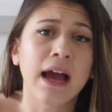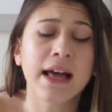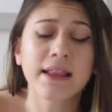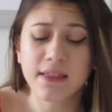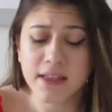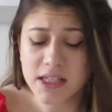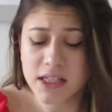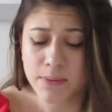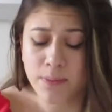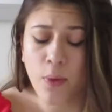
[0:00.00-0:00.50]

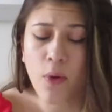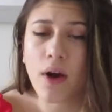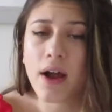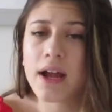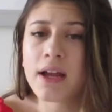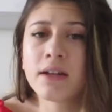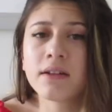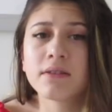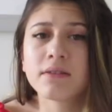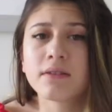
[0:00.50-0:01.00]
At this
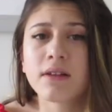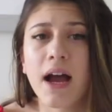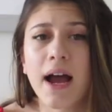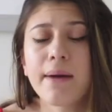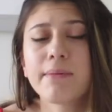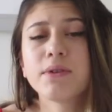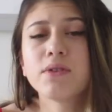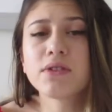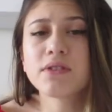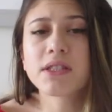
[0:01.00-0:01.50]
point,
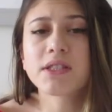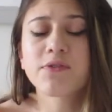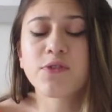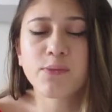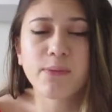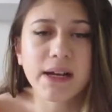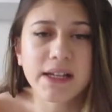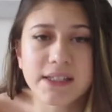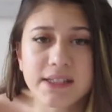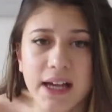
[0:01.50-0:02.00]
I'm doing this for
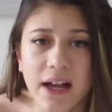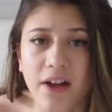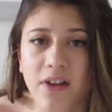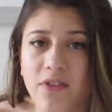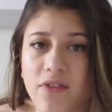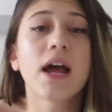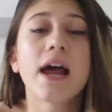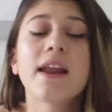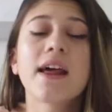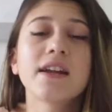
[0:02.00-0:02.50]

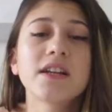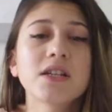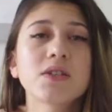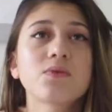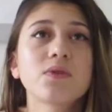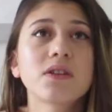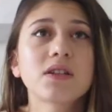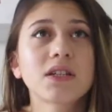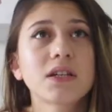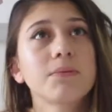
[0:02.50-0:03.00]
myself and I
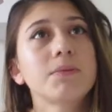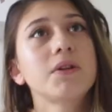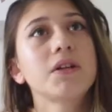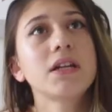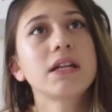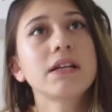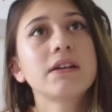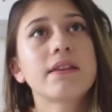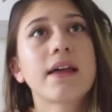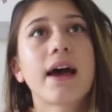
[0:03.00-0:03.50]
just want a
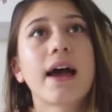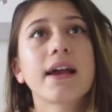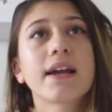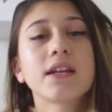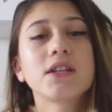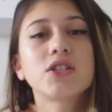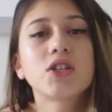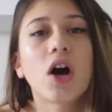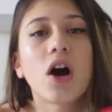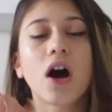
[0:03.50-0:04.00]
community that I
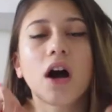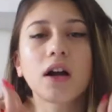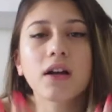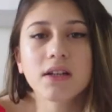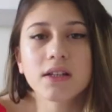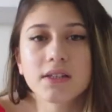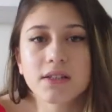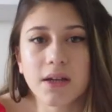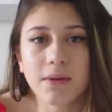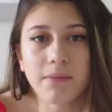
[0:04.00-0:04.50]
can talk
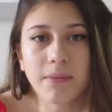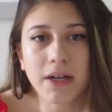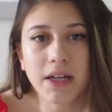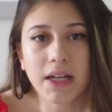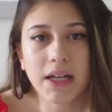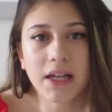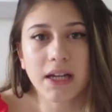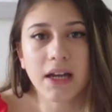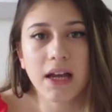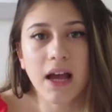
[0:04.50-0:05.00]
to
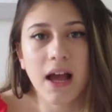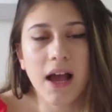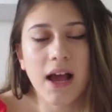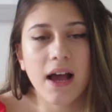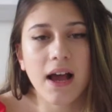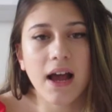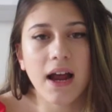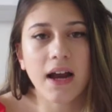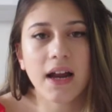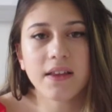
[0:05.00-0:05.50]
somebody
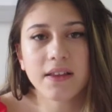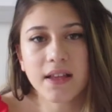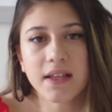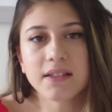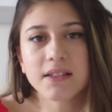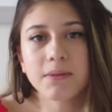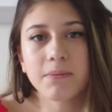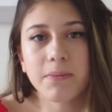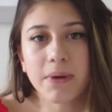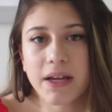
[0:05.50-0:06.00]
and I think
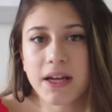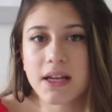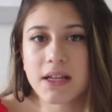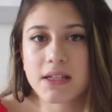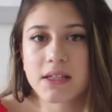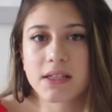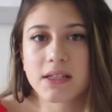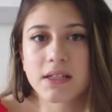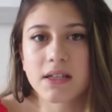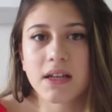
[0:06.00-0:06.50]
that's the
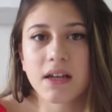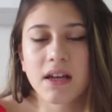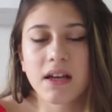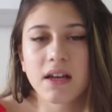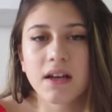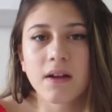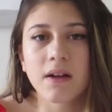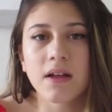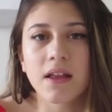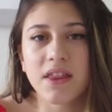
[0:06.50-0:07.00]
biggest
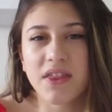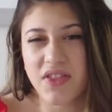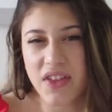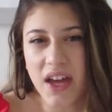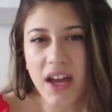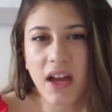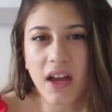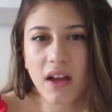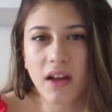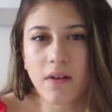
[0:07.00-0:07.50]

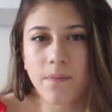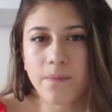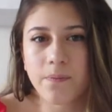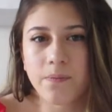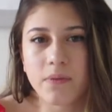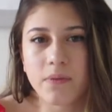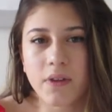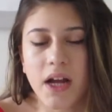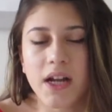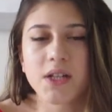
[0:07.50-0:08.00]
thing.
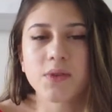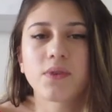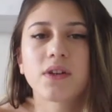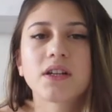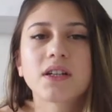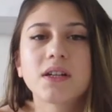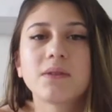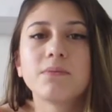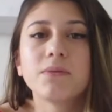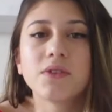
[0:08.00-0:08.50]
I just want
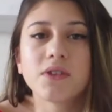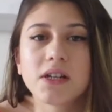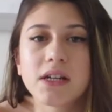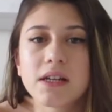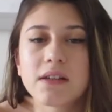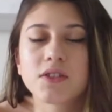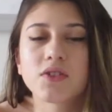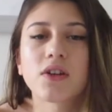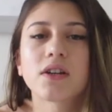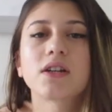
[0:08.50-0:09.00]
a
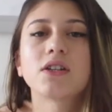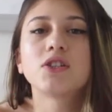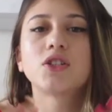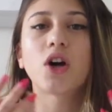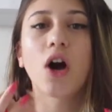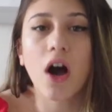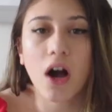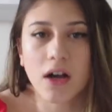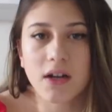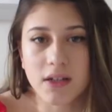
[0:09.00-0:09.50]
community so I can
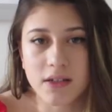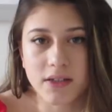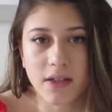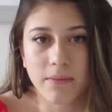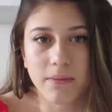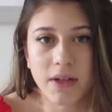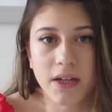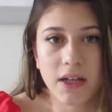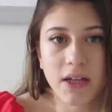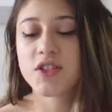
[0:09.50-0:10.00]
talk to
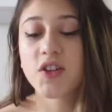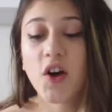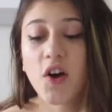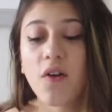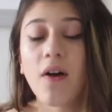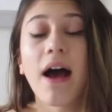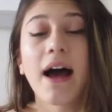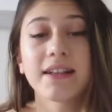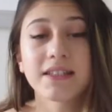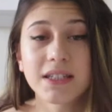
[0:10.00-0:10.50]
somebody.
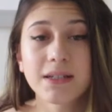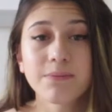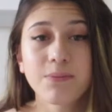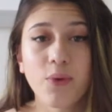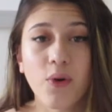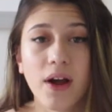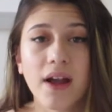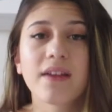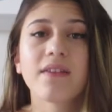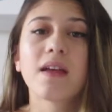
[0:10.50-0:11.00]
So at some
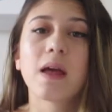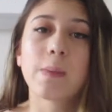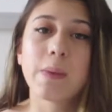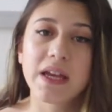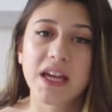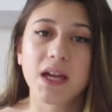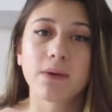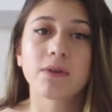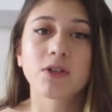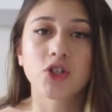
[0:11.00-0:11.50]
point, it
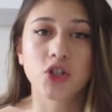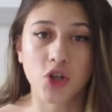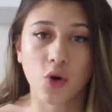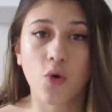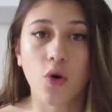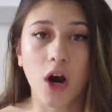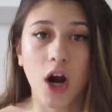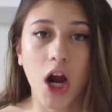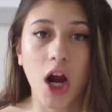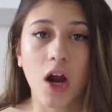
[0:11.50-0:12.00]
became a
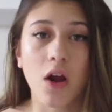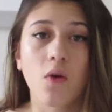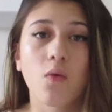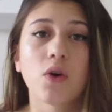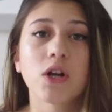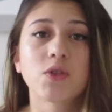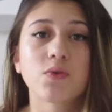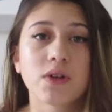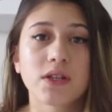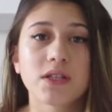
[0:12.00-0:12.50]
chore,
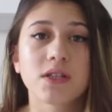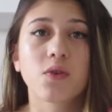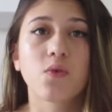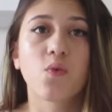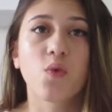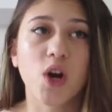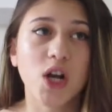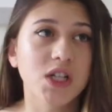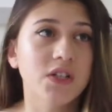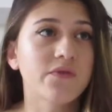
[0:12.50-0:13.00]
which was the
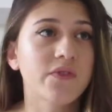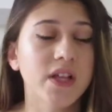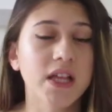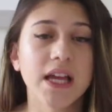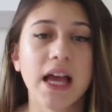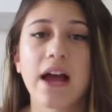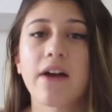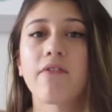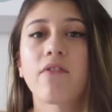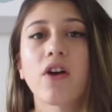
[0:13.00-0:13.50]
worst
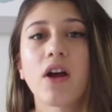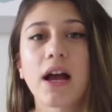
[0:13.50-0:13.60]
feeling ever.